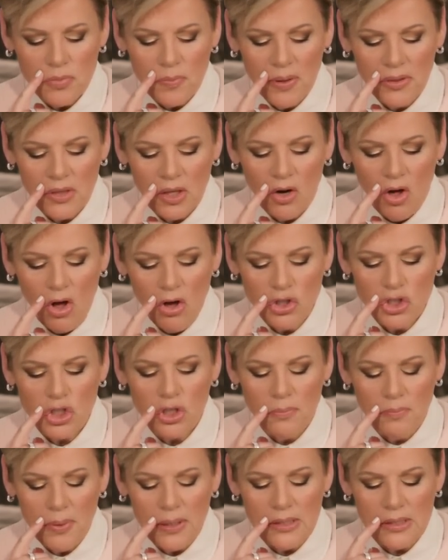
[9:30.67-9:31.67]
but that all
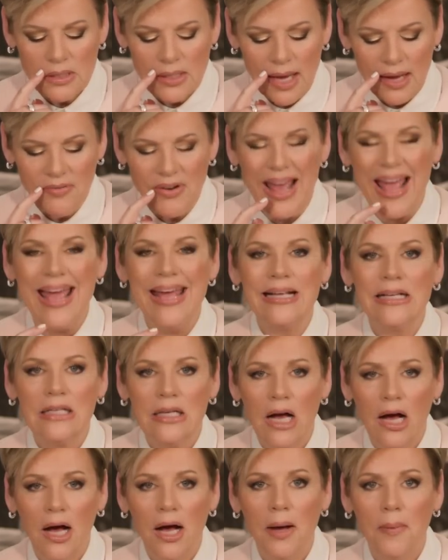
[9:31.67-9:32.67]
should be saved and
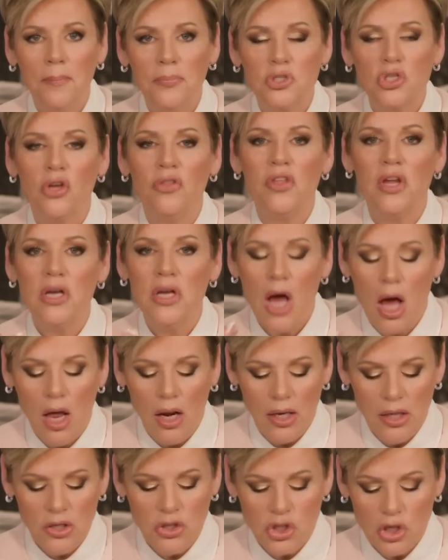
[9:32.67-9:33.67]
come to the
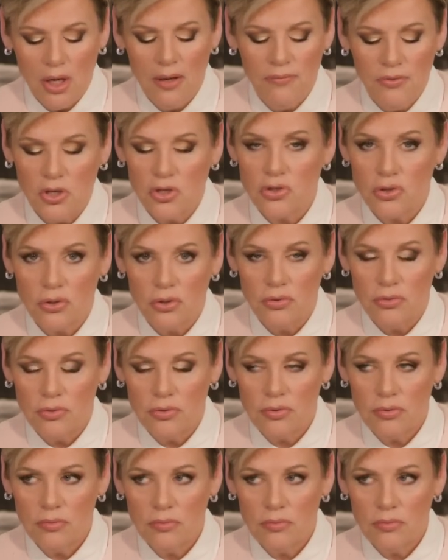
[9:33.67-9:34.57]
knowledge of the truth.